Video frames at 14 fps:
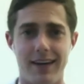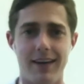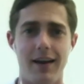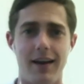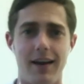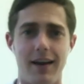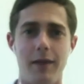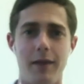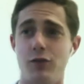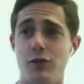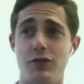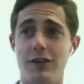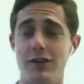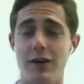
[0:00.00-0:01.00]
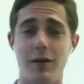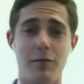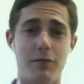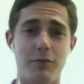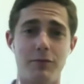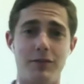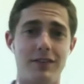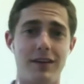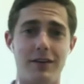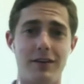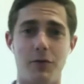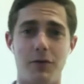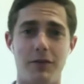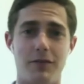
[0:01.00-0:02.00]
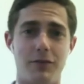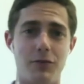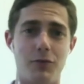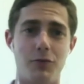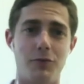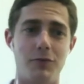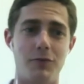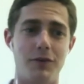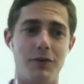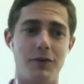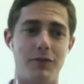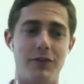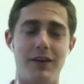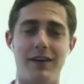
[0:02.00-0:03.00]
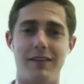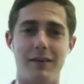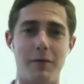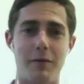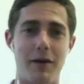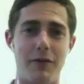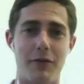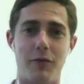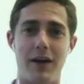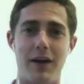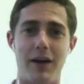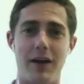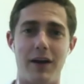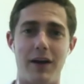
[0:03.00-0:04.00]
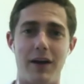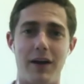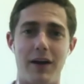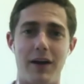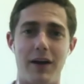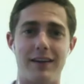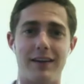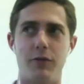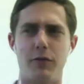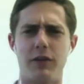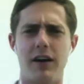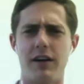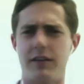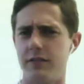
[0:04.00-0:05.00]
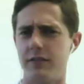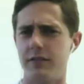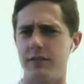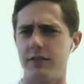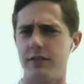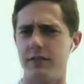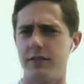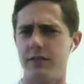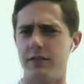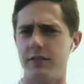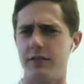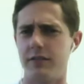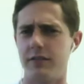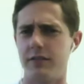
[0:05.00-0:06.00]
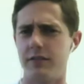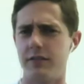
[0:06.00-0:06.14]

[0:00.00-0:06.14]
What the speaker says: I'm sure J.J. Abrams is not going to say anything about the Rakut or the Rakatan or however you say it.